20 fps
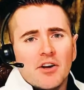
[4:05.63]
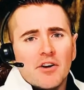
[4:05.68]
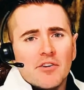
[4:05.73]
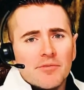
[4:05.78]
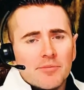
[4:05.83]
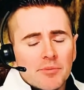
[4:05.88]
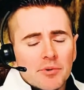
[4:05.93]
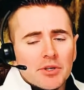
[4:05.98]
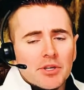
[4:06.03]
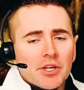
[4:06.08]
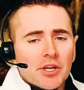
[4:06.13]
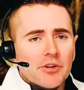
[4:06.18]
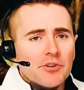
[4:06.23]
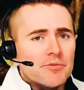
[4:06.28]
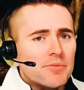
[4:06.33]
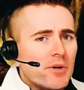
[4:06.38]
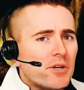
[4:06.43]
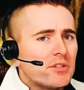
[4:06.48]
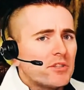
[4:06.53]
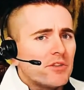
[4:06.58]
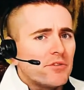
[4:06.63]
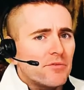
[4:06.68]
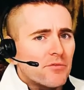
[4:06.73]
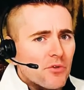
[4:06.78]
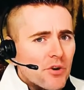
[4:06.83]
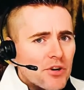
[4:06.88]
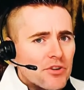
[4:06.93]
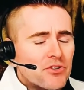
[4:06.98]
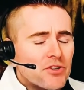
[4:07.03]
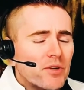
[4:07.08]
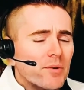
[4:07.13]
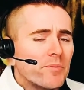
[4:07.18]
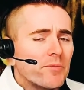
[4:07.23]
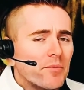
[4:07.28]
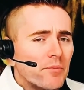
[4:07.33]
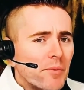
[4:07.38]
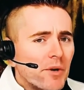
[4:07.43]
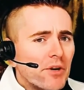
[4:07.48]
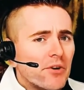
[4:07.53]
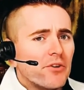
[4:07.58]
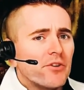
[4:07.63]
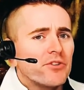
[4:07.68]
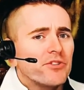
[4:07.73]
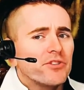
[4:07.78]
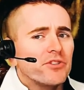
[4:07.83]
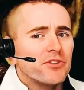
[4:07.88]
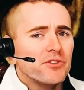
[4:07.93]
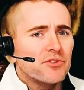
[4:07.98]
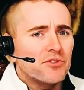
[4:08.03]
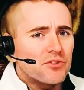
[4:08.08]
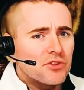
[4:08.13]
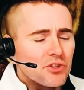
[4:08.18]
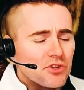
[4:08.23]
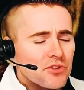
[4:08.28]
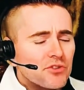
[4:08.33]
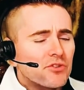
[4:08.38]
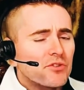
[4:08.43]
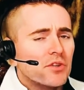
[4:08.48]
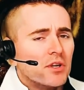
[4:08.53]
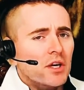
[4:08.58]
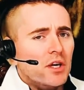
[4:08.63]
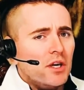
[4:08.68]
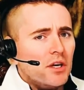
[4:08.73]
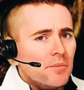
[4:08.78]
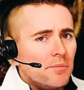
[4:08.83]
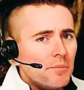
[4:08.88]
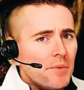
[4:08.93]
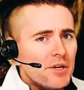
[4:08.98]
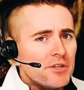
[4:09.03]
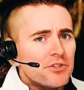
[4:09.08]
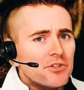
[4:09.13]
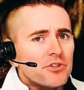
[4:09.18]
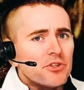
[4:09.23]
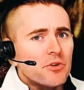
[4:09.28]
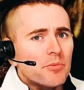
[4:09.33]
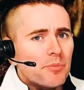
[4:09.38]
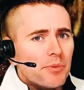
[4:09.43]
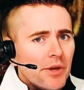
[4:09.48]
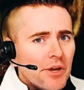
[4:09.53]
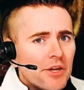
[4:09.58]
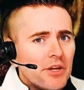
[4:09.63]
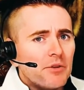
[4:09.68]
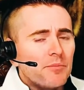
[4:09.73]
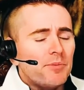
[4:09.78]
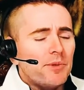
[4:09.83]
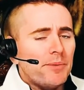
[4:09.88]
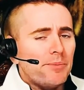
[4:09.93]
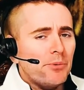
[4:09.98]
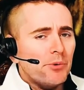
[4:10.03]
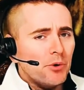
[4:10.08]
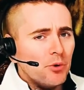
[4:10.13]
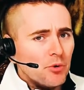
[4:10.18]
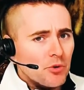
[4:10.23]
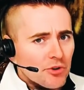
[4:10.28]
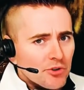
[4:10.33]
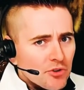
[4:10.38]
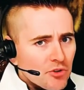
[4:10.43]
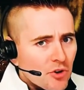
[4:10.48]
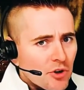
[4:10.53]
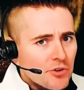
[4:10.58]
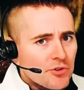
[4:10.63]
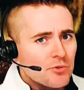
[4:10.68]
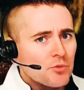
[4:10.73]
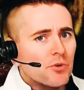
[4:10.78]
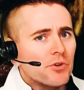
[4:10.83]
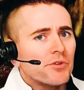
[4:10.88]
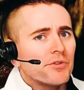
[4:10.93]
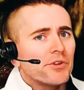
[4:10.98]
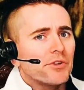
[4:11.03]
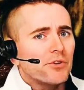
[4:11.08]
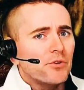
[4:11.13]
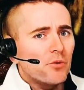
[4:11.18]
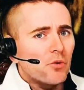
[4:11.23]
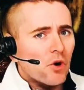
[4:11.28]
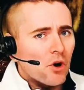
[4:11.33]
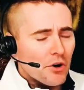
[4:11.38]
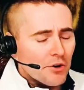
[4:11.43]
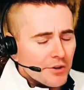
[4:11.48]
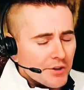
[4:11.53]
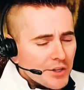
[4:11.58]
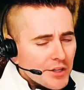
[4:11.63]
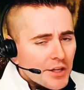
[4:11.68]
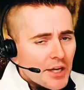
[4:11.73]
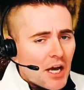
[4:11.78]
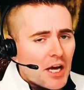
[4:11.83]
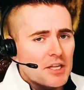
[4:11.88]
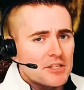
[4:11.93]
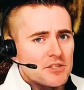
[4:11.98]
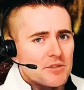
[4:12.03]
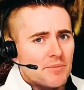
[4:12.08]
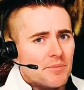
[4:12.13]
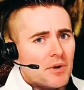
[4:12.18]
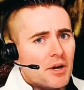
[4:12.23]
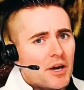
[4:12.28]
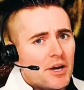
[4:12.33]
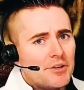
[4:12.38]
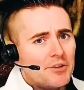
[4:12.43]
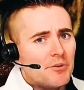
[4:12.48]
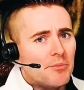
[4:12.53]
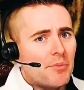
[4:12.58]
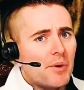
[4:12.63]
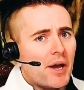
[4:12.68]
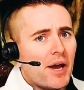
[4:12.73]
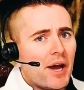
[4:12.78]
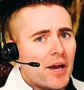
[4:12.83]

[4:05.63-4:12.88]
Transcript: But, you know, especially friendships, marriages, just make sure you're picking people who are trustworthy, who aren't going to gossip behind your back.